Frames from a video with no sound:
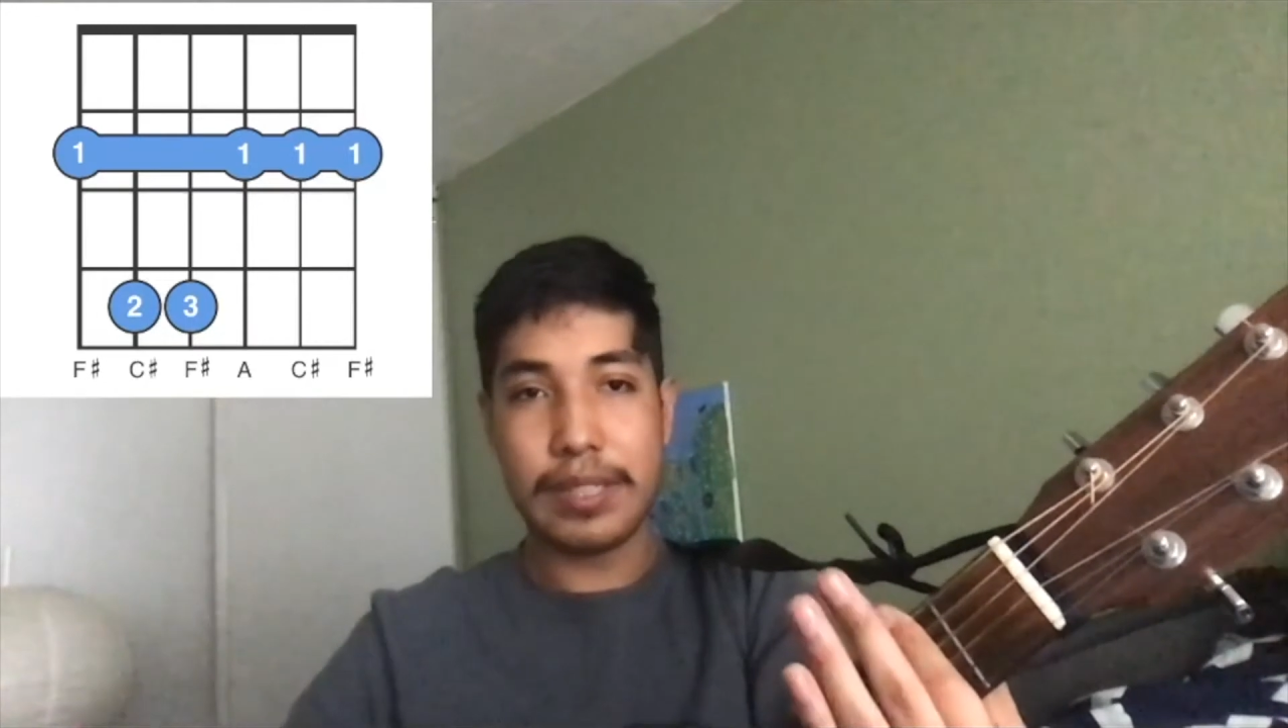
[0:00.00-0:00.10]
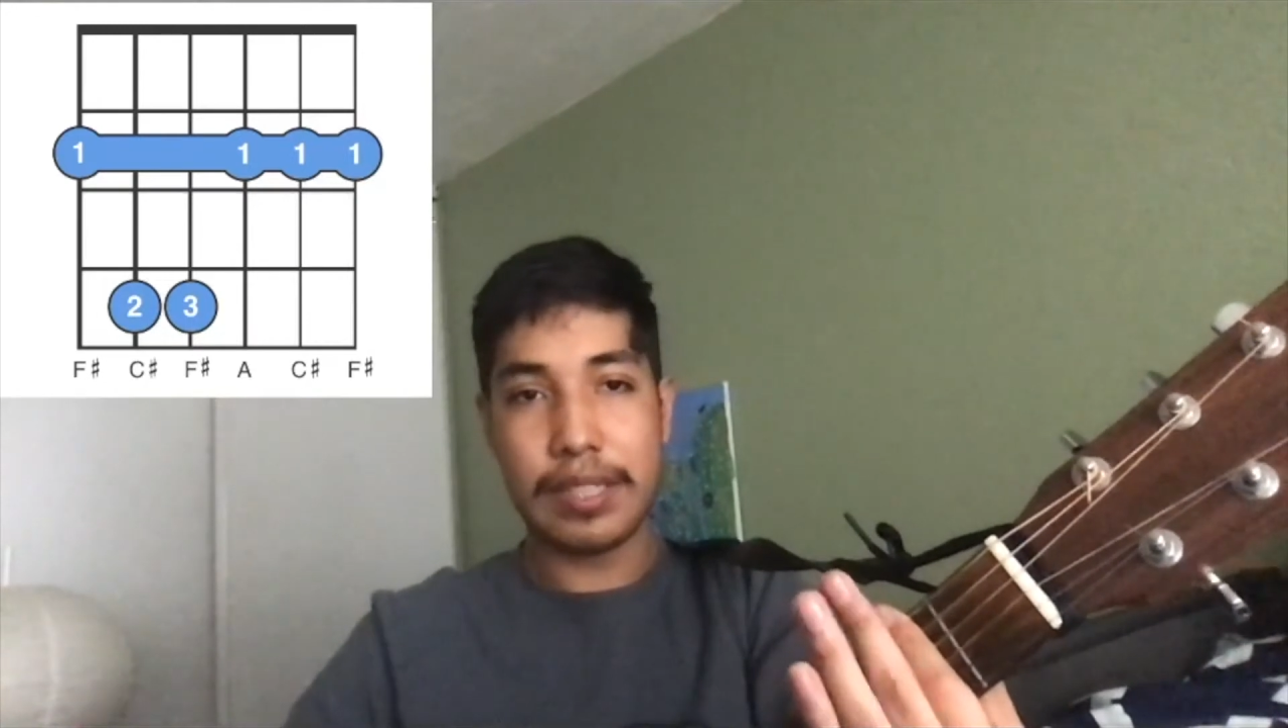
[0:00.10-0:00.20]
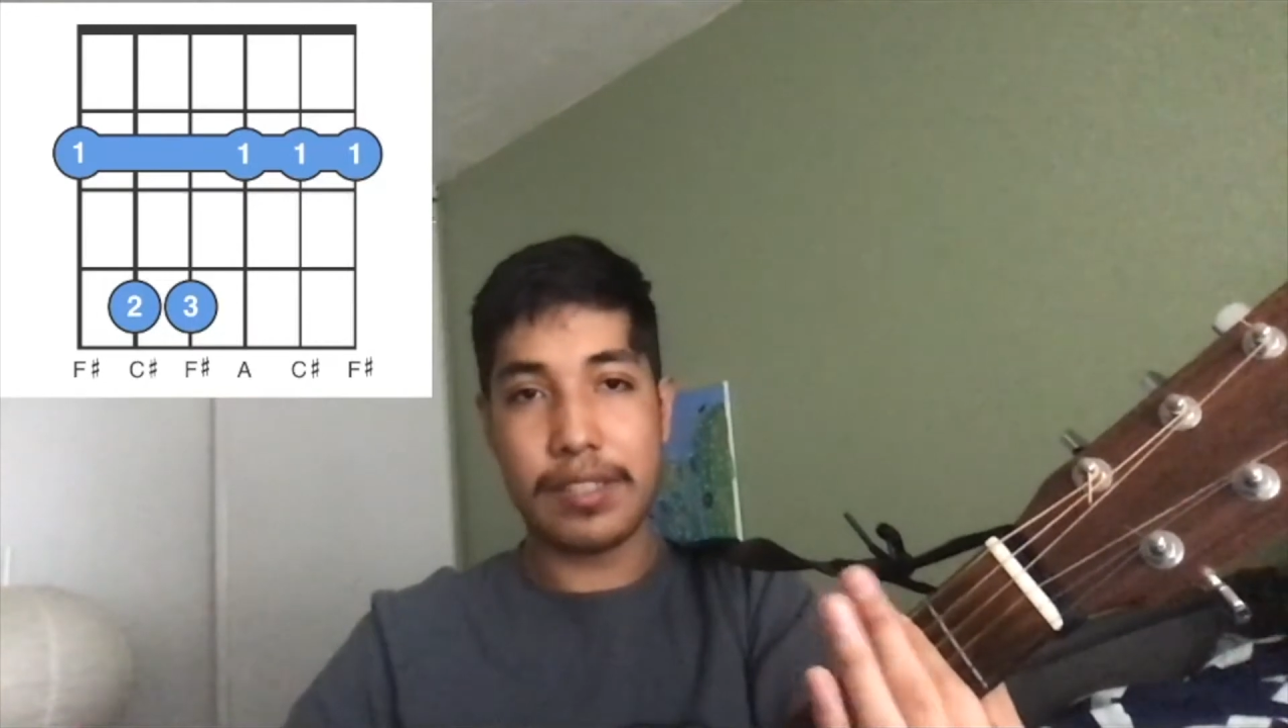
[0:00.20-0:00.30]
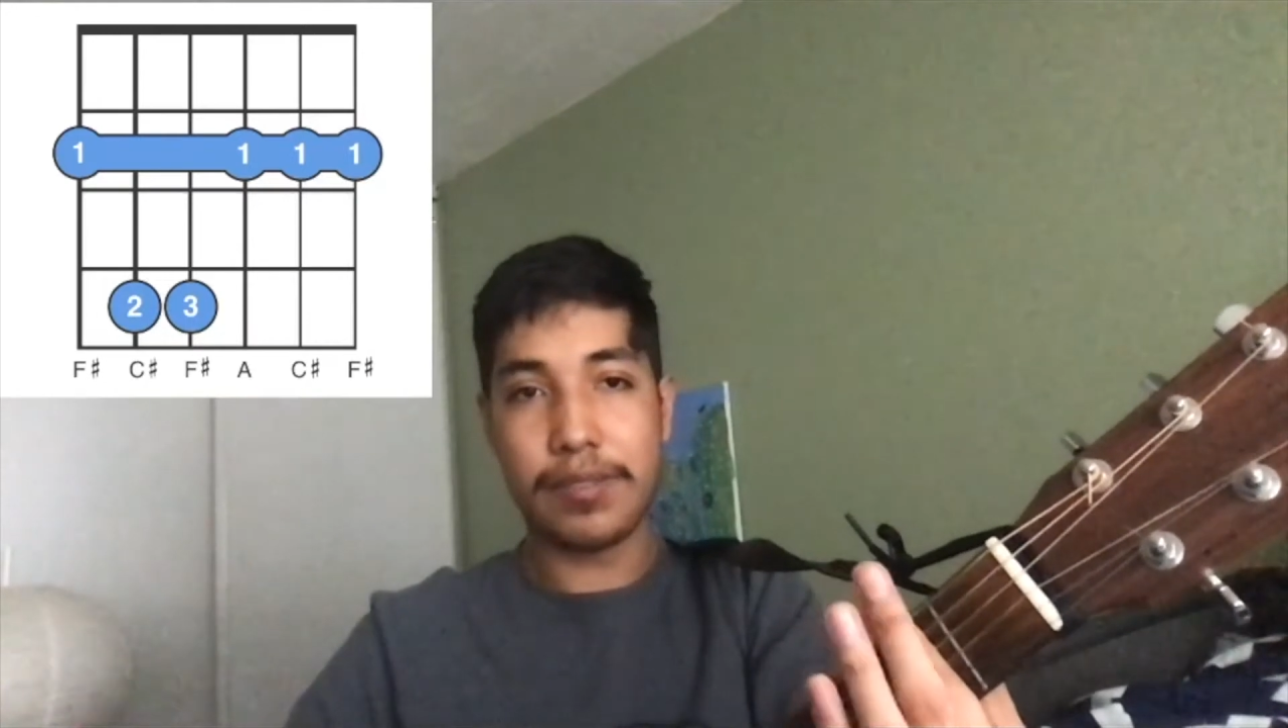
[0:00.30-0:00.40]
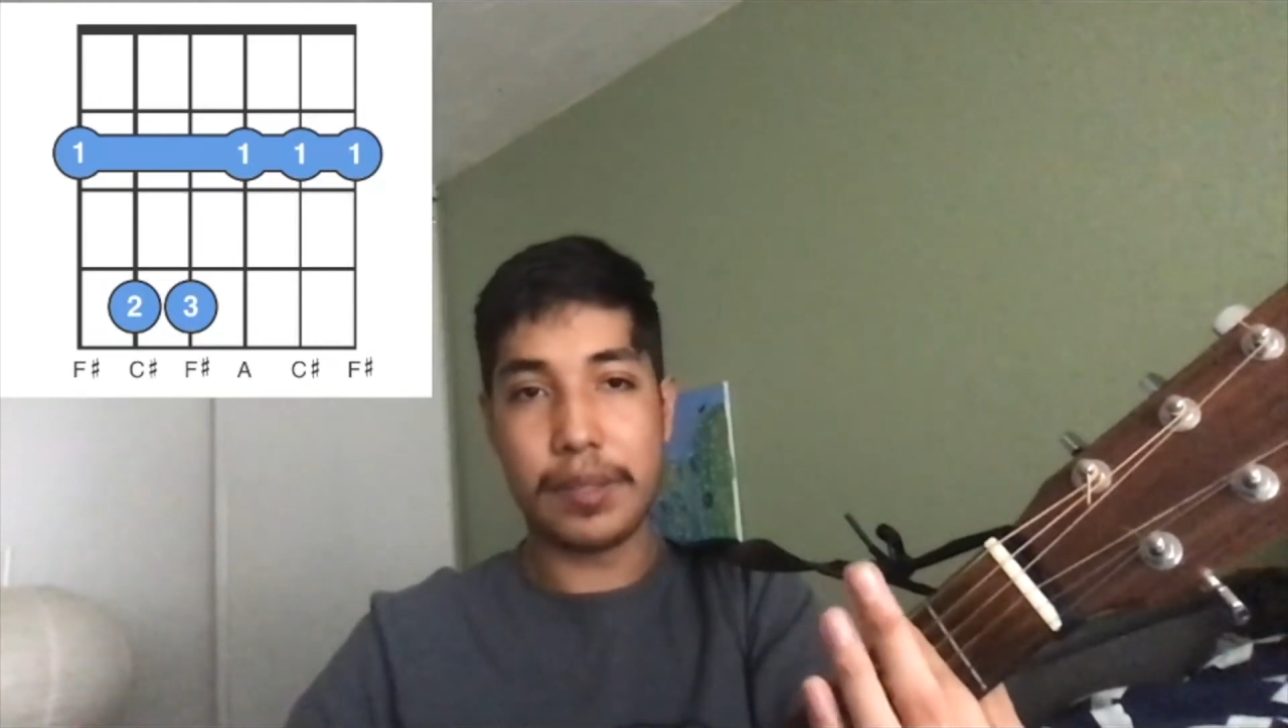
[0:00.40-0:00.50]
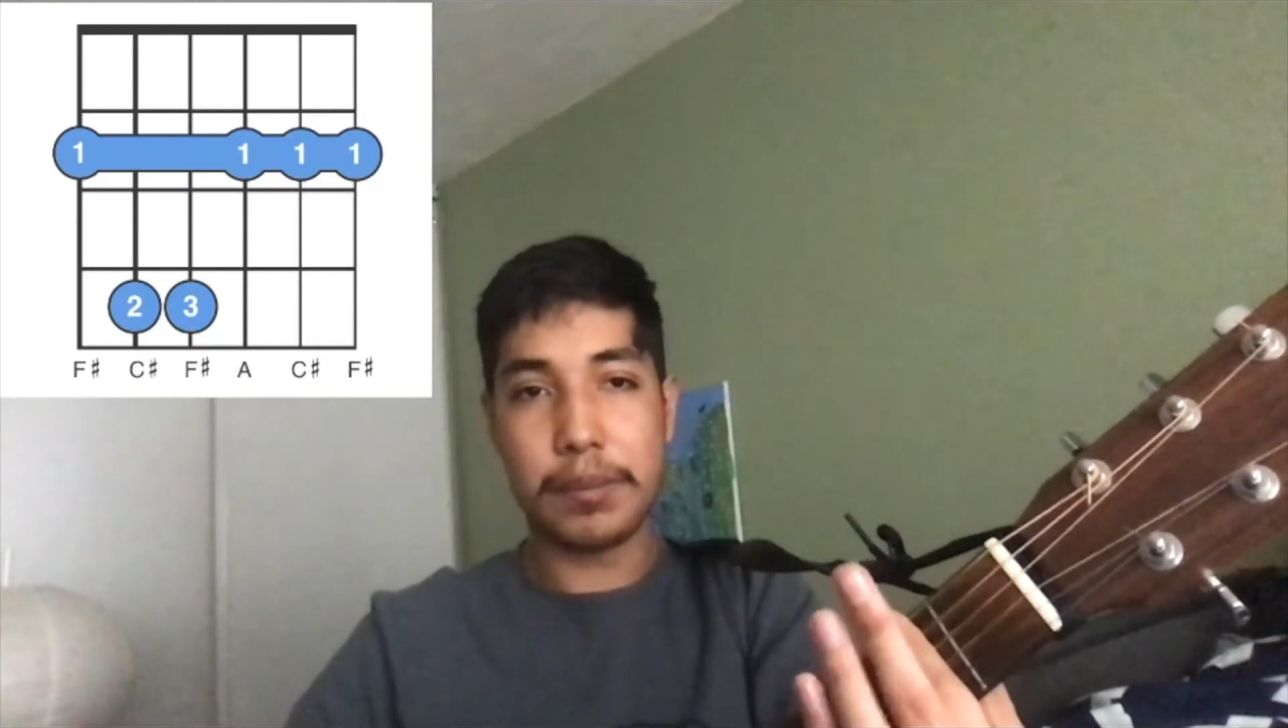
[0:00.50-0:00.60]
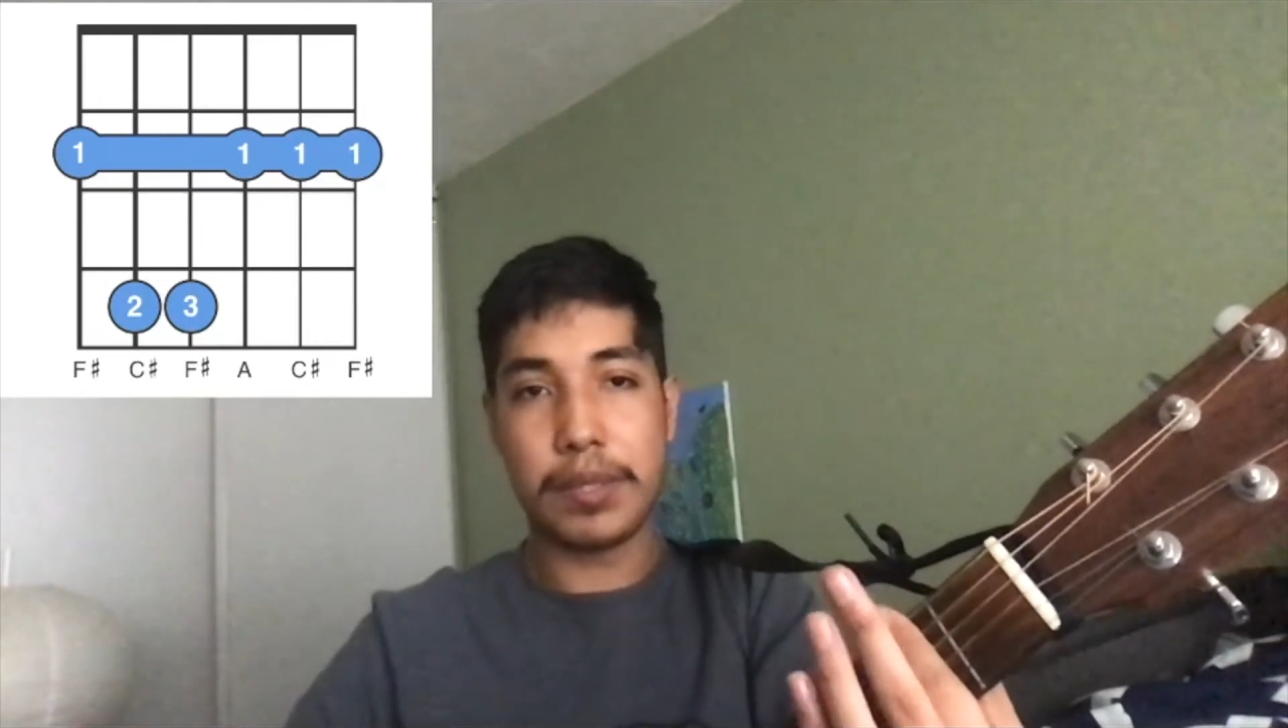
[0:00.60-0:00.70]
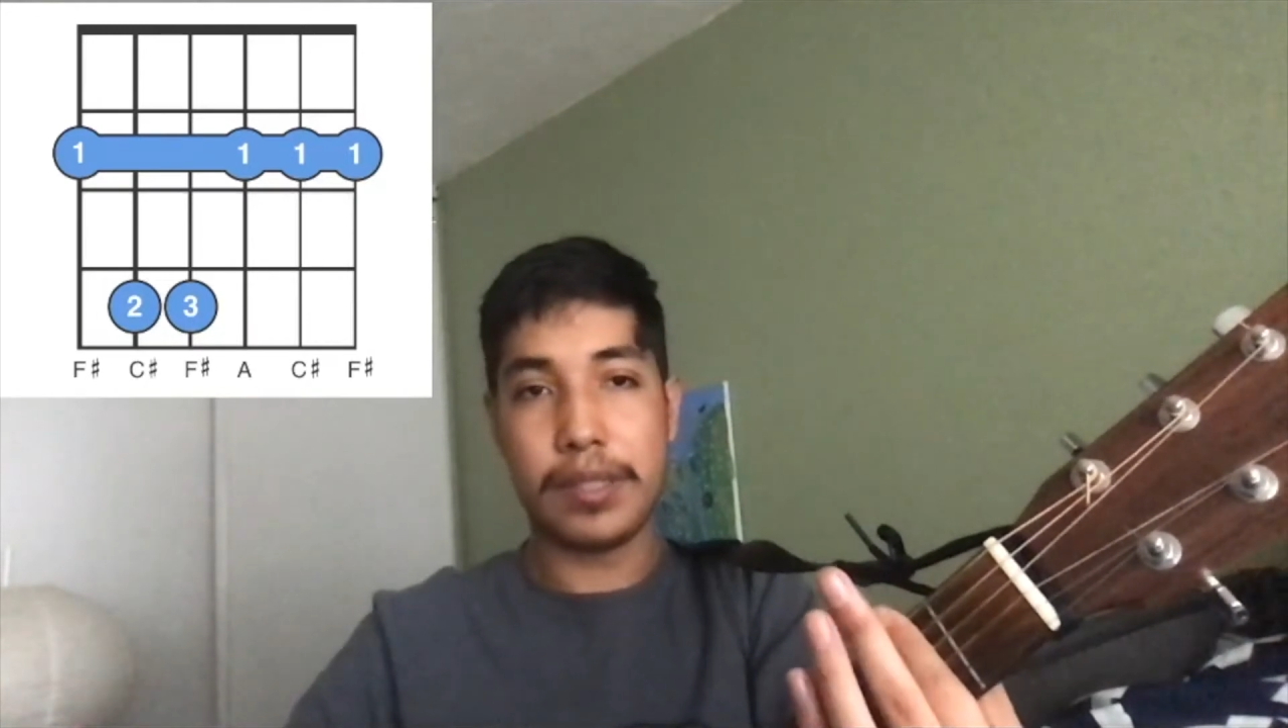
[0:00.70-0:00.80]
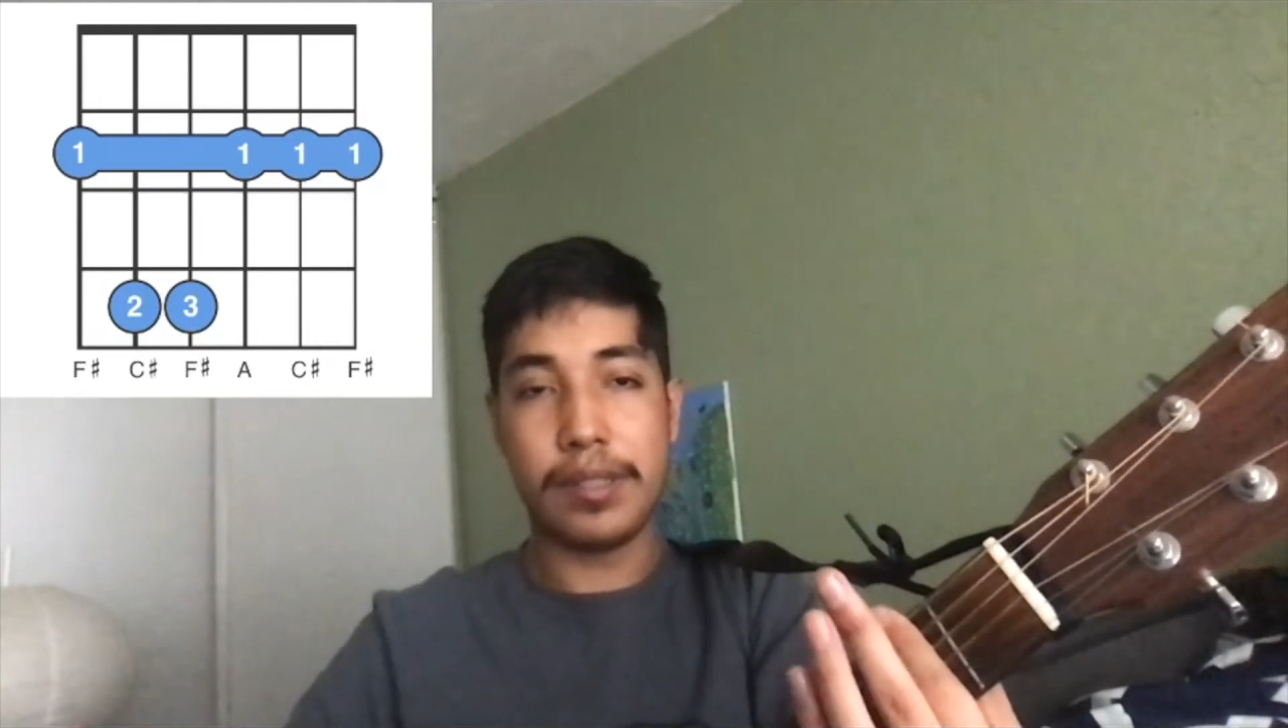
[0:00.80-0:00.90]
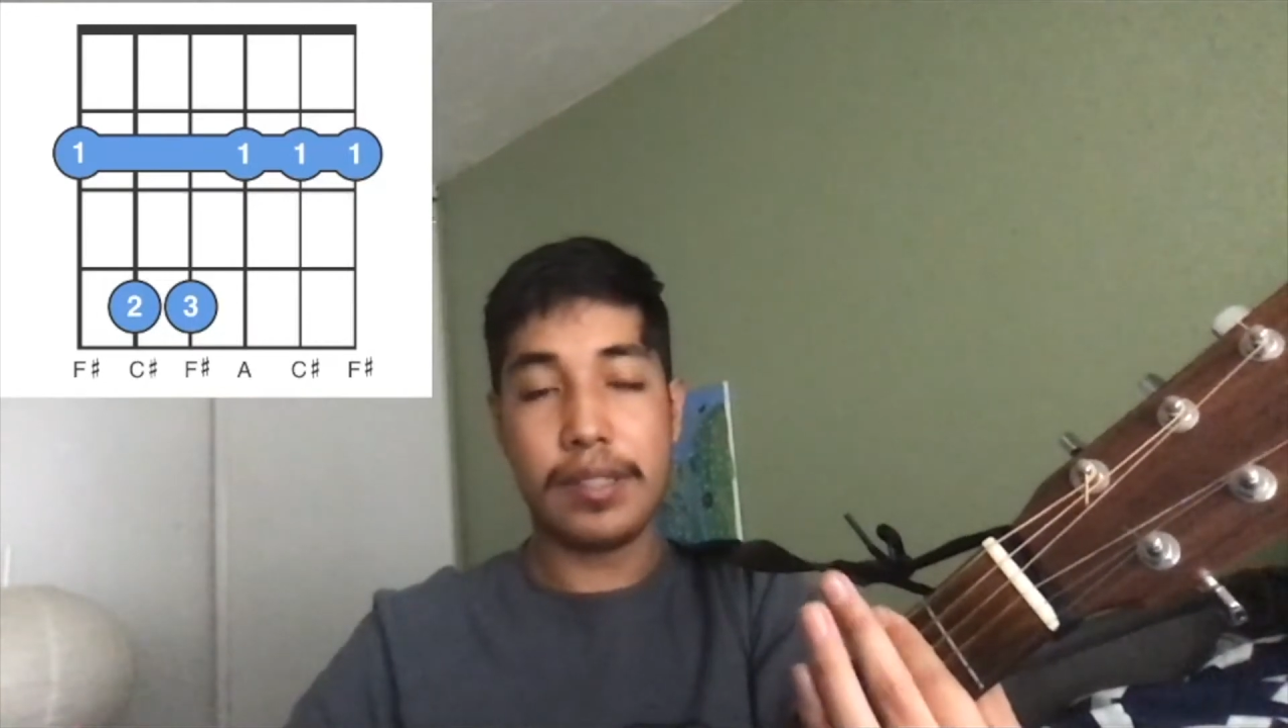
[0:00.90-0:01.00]
iffy,
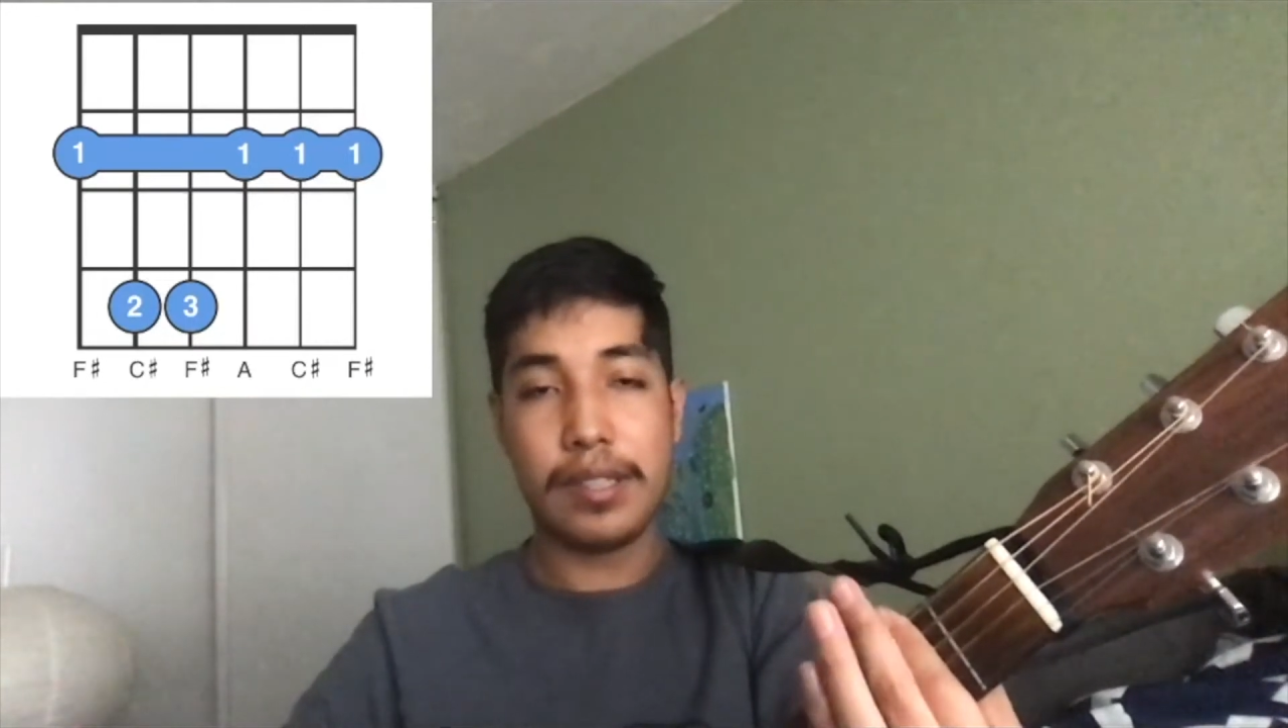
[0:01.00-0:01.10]
but